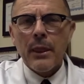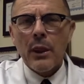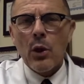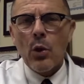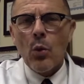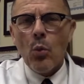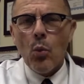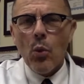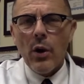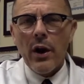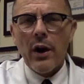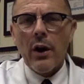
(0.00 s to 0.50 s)

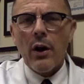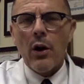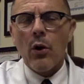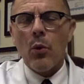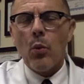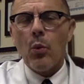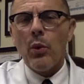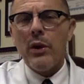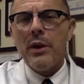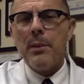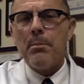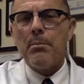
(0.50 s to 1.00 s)
where
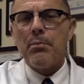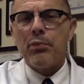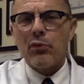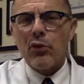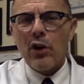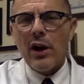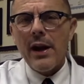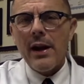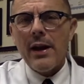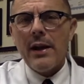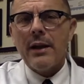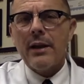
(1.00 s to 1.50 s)
we
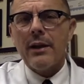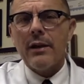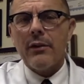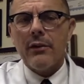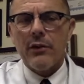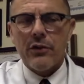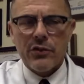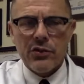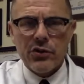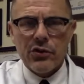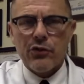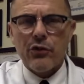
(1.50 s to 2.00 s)
break the
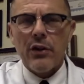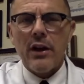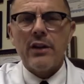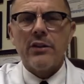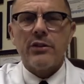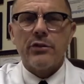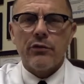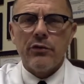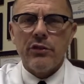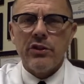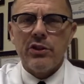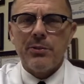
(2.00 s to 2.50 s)

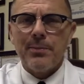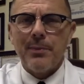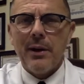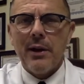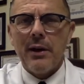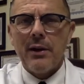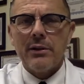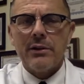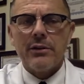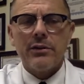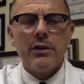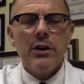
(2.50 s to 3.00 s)
stress
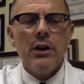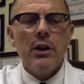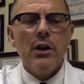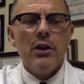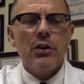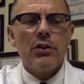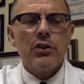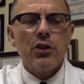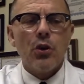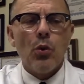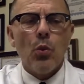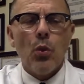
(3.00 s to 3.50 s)
response.
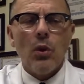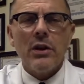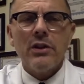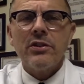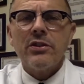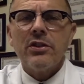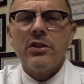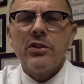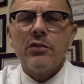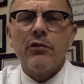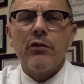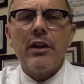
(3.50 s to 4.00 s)
So once
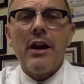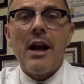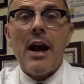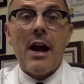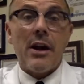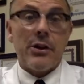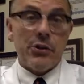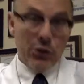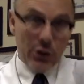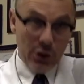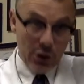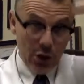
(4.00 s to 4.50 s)
this
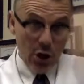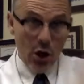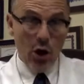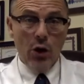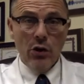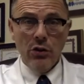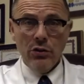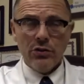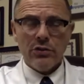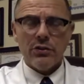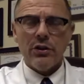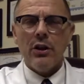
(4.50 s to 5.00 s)
reaction
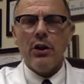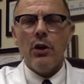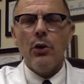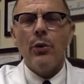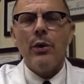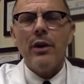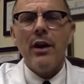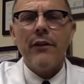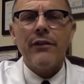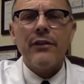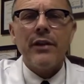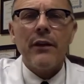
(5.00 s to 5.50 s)
goes, we
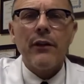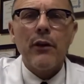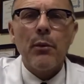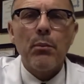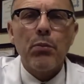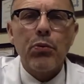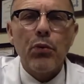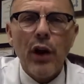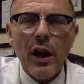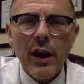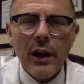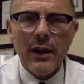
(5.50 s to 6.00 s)
have to have a
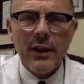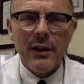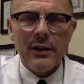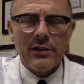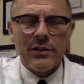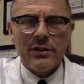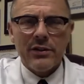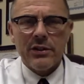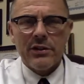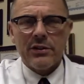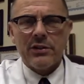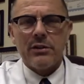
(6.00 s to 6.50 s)
braking
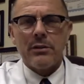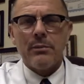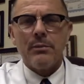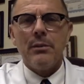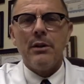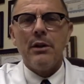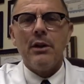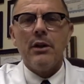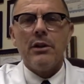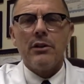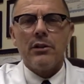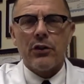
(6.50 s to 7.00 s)
system
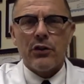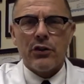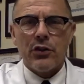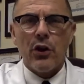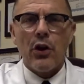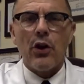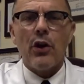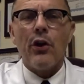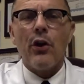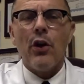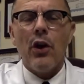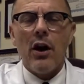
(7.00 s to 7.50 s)
to
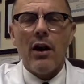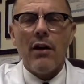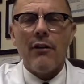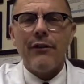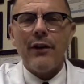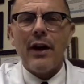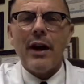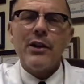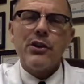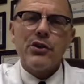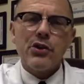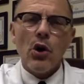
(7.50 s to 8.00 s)
turn it off.
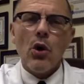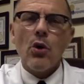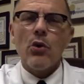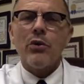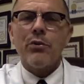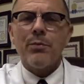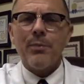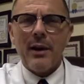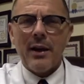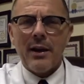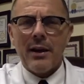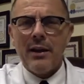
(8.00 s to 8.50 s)
I joke
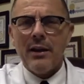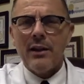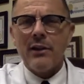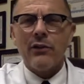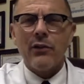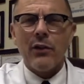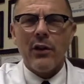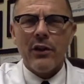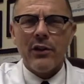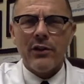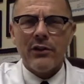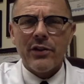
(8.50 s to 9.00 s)
with my kids
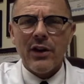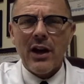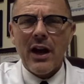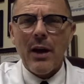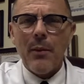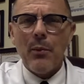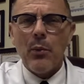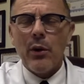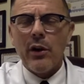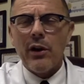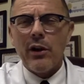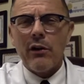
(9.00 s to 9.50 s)
all the time
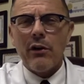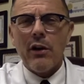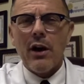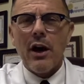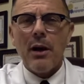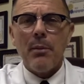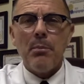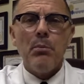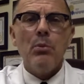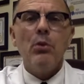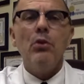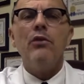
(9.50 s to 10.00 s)
when they're
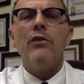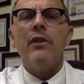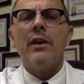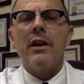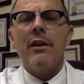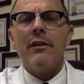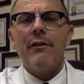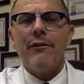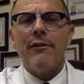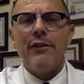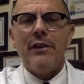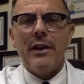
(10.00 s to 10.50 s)
on
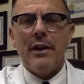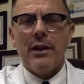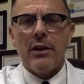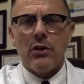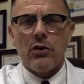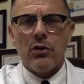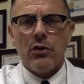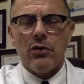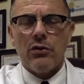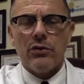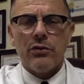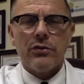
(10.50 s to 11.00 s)
moving
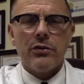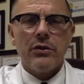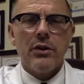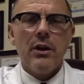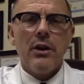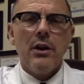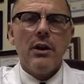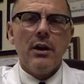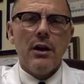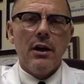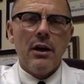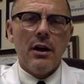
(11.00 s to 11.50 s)
vehicles,
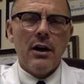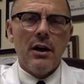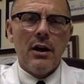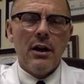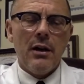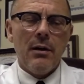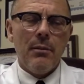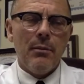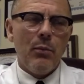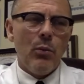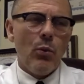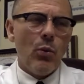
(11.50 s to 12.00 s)

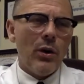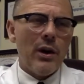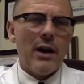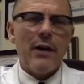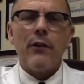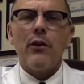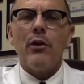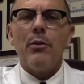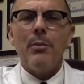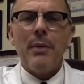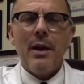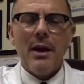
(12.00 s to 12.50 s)

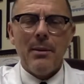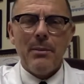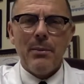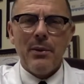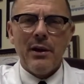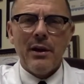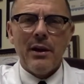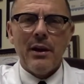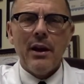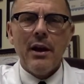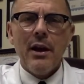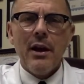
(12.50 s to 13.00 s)
whatever it may
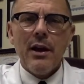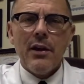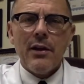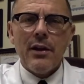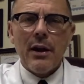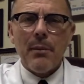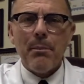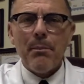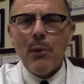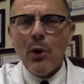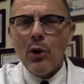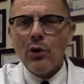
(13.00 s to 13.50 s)
be,
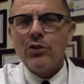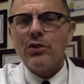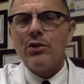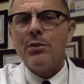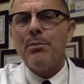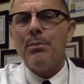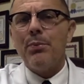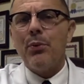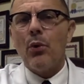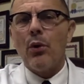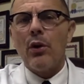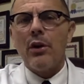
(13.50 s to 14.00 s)
that most
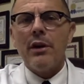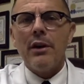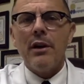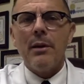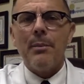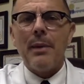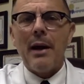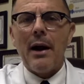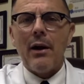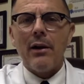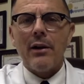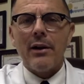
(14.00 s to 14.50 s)
important
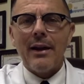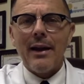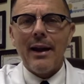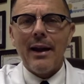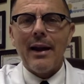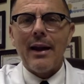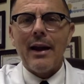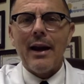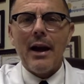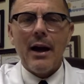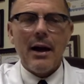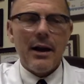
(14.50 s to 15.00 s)
about
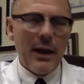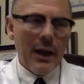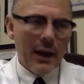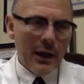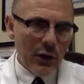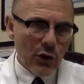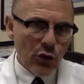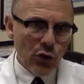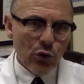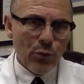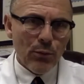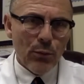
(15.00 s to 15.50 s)
getting on a
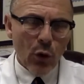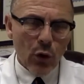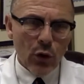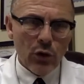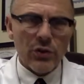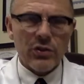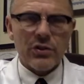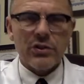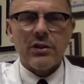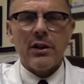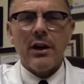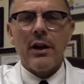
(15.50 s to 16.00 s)
new
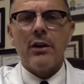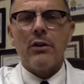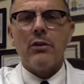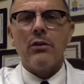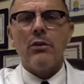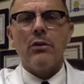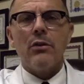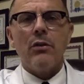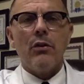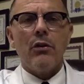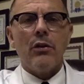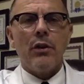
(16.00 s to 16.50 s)

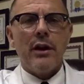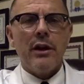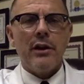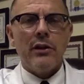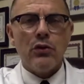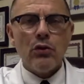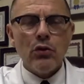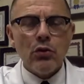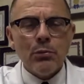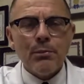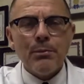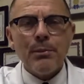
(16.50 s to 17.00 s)
motorcycle or a
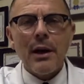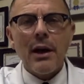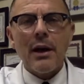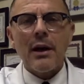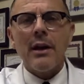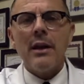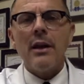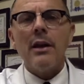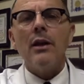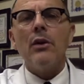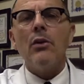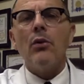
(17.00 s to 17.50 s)
dune
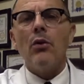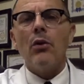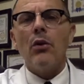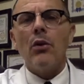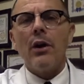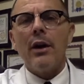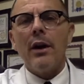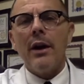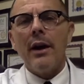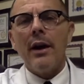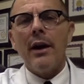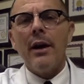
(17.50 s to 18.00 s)
buggy
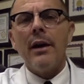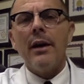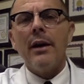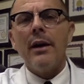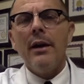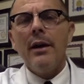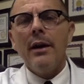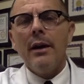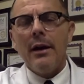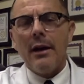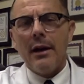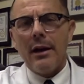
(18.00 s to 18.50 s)
or a
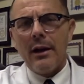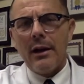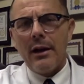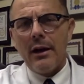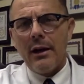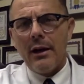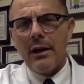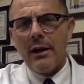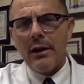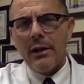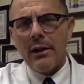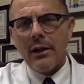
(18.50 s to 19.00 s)

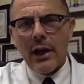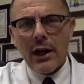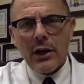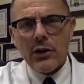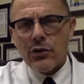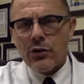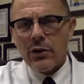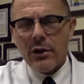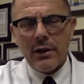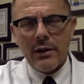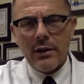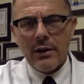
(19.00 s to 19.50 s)

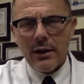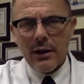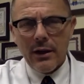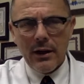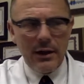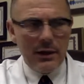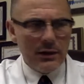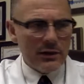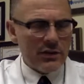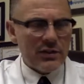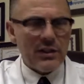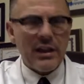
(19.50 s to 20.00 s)
electric
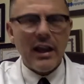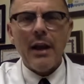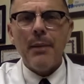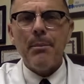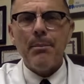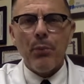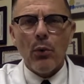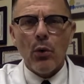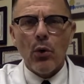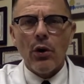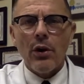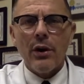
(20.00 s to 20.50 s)

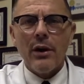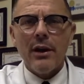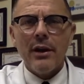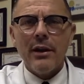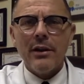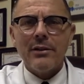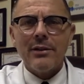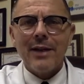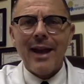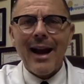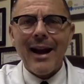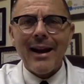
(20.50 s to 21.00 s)
skateboard
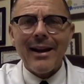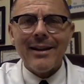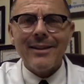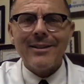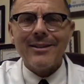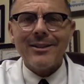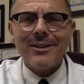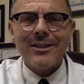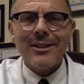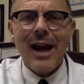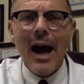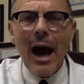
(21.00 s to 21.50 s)
is, how do you
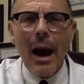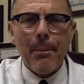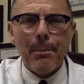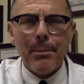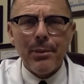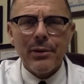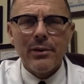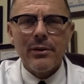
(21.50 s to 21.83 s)
stop?